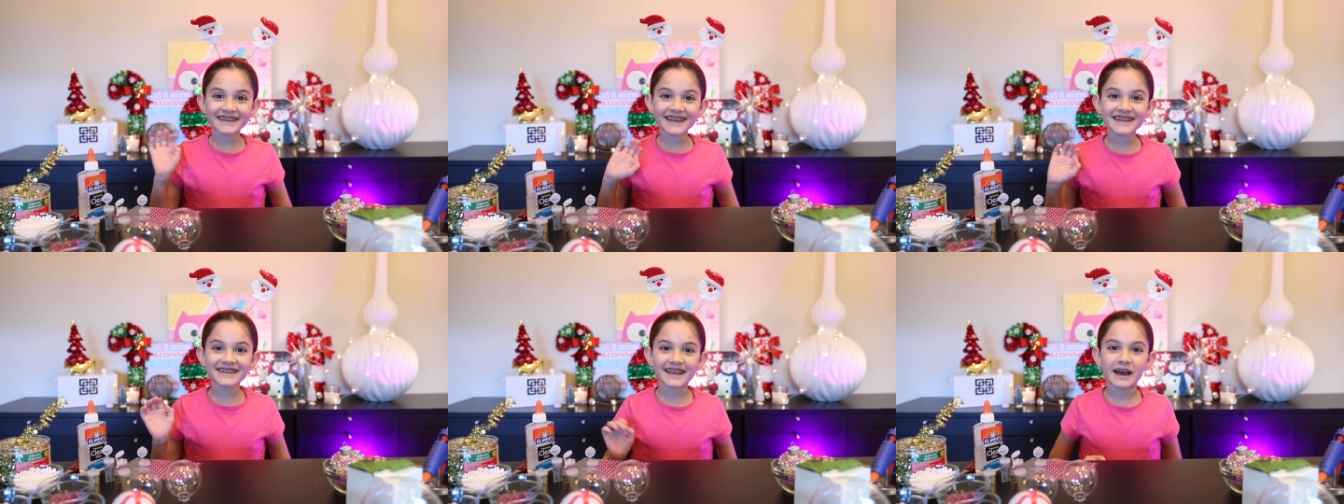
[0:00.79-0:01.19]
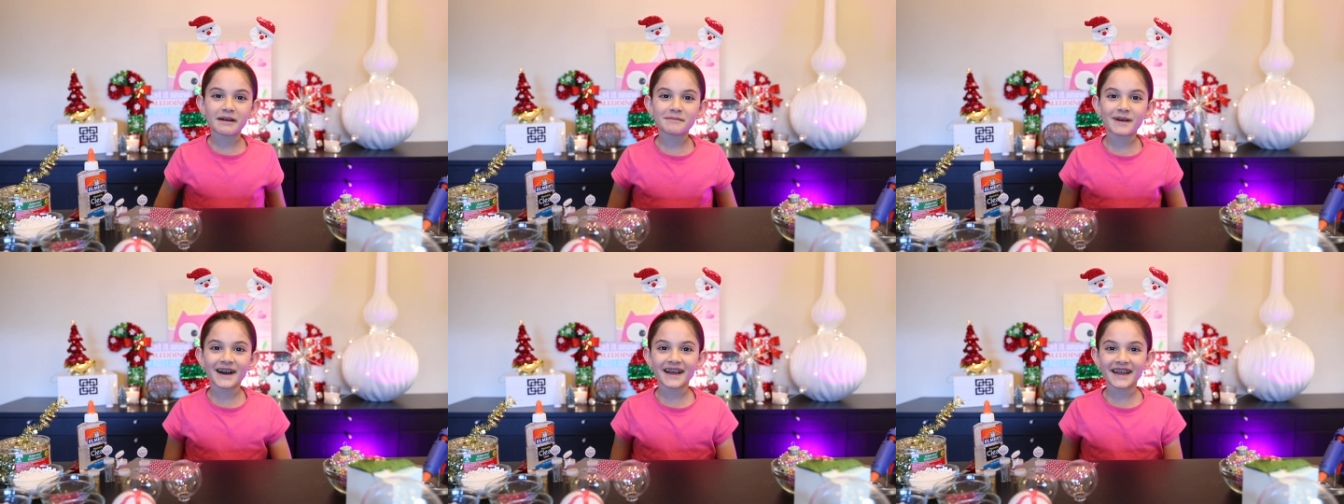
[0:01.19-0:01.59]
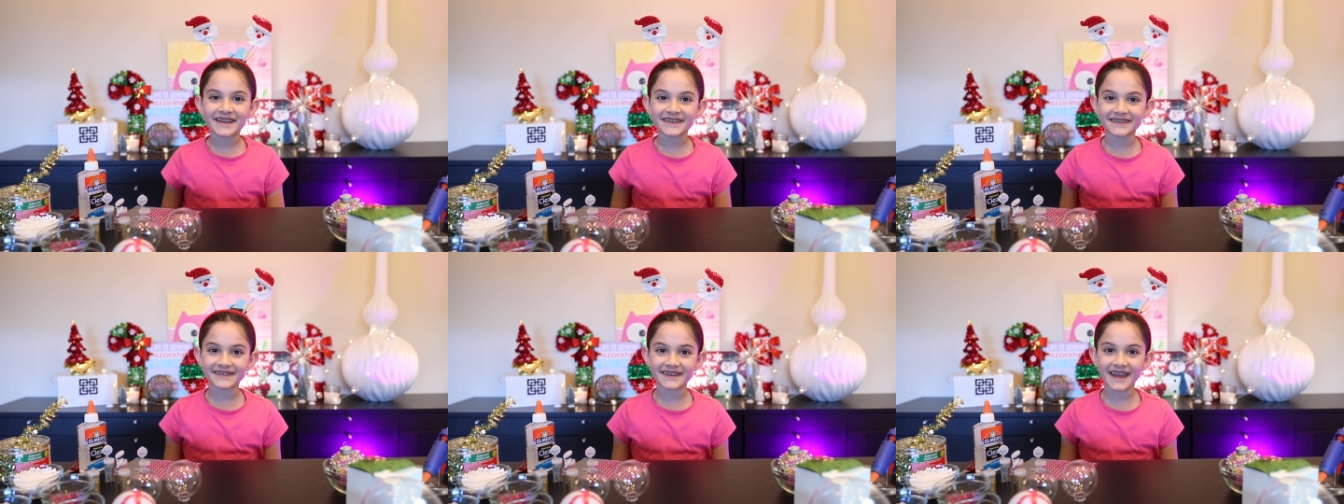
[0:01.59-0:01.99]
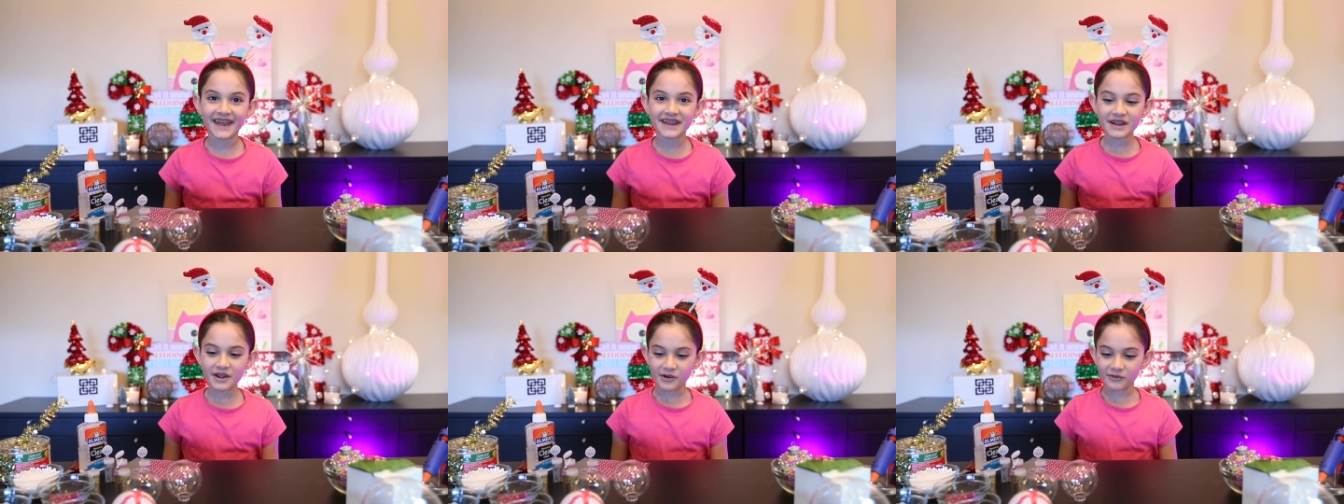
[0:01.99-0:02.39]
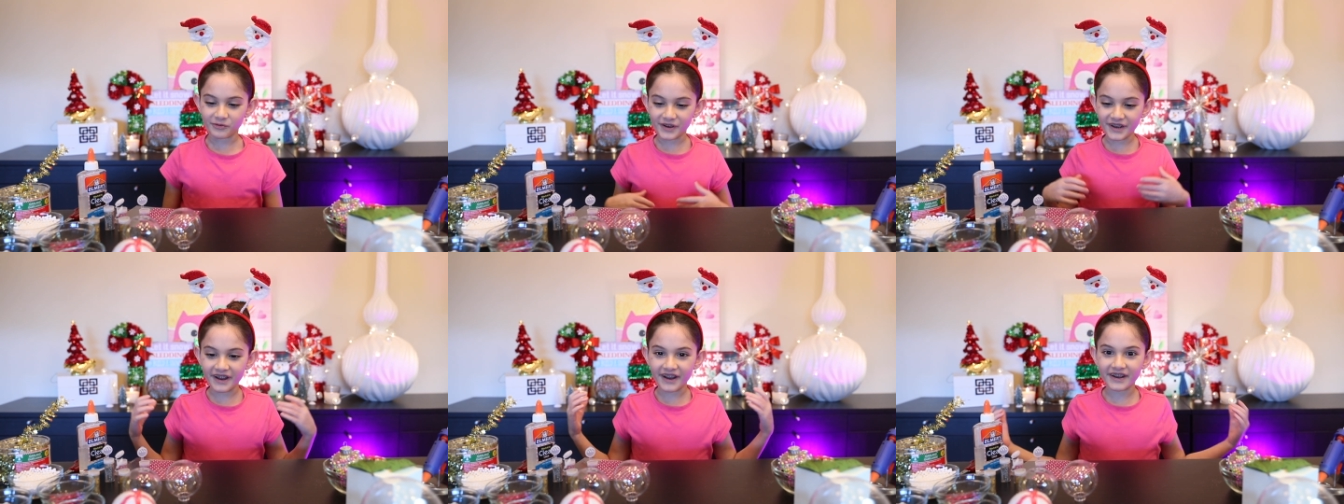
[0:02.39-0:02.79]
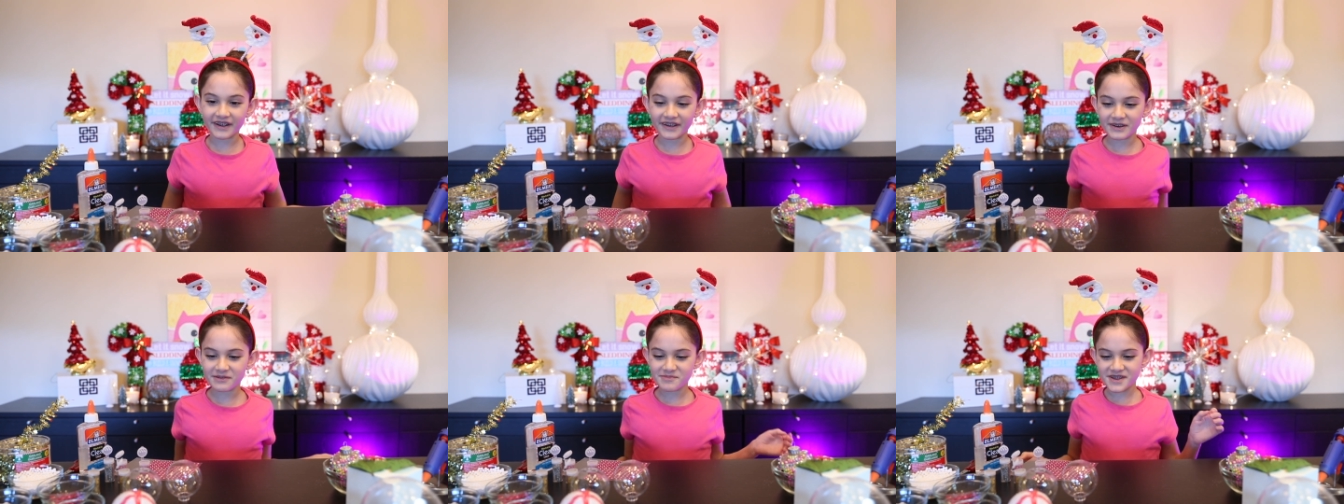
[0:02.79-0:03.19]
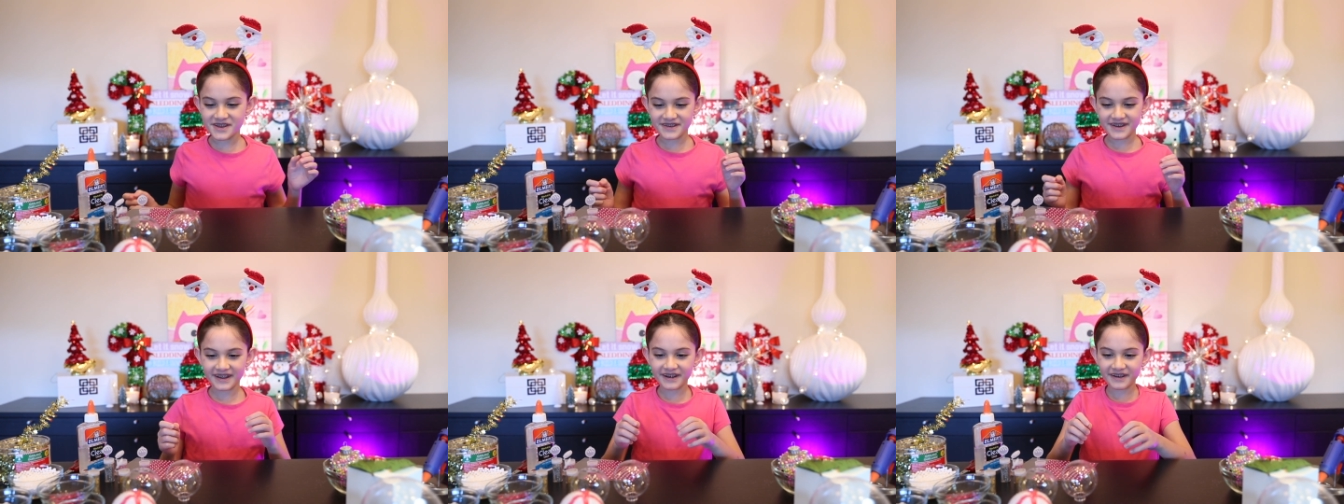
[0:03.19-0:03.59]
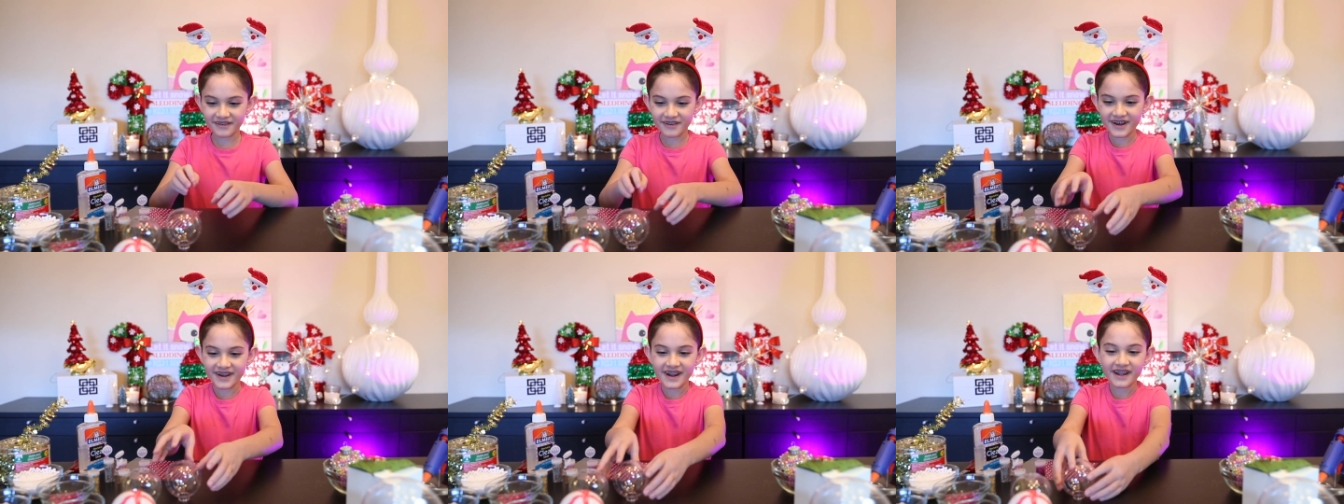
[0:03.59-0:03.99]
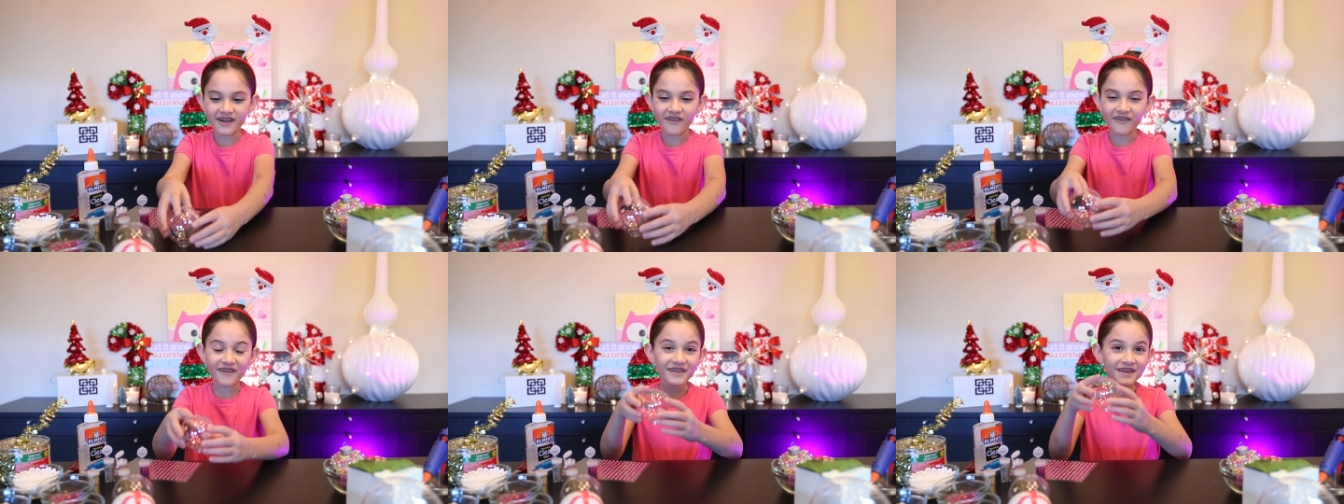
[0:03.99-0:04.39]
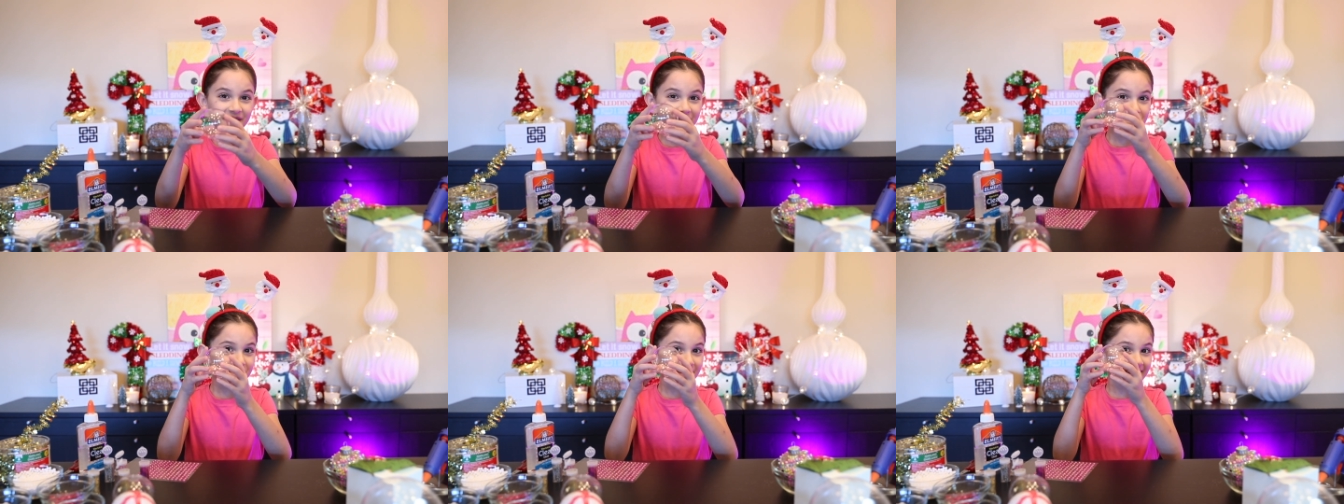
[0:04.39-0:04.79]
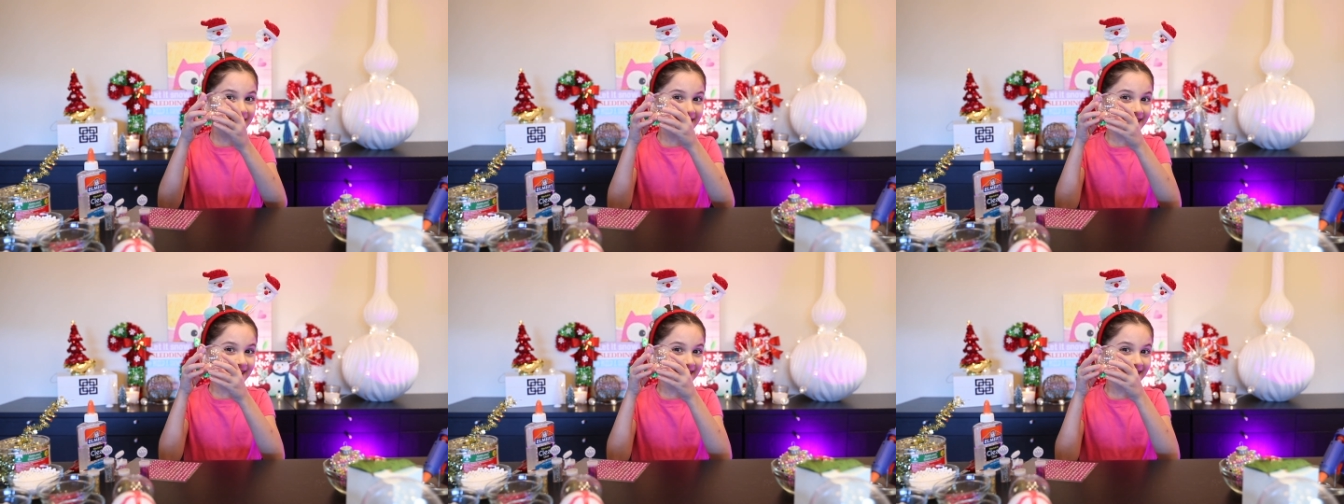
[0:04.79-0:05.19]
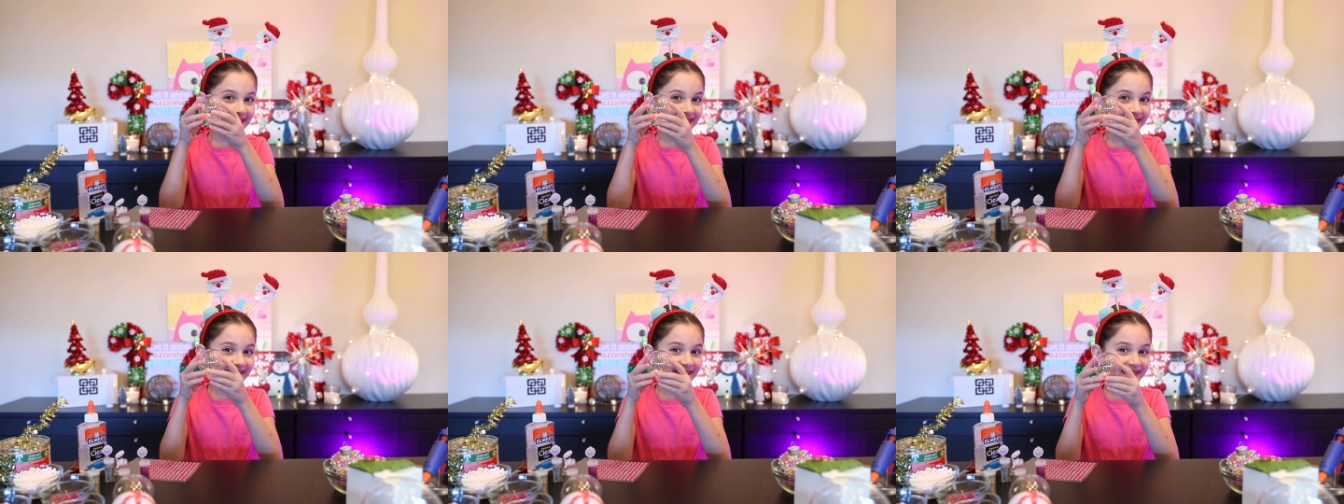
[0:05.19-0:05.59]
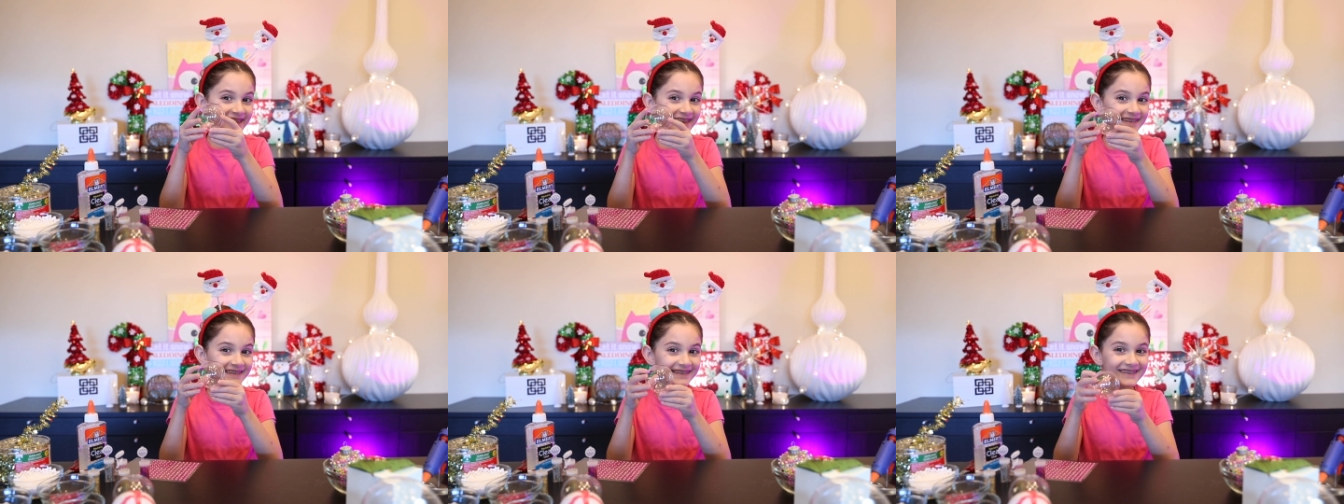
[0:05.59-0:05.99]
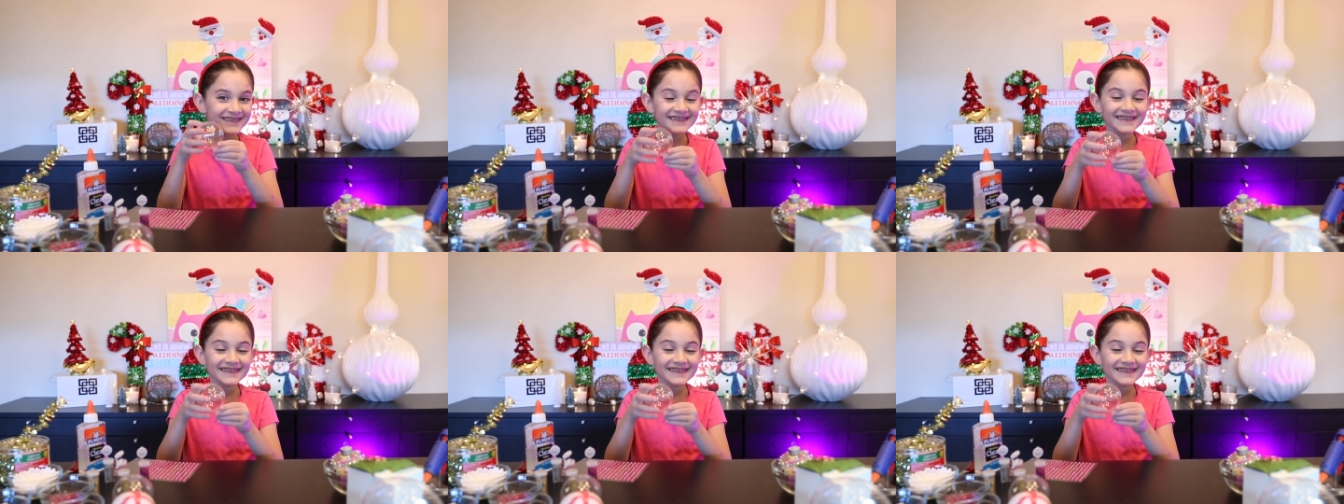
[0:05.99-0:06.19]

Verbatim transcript: guys, it's Ema and today we are going to be decorating ornaments.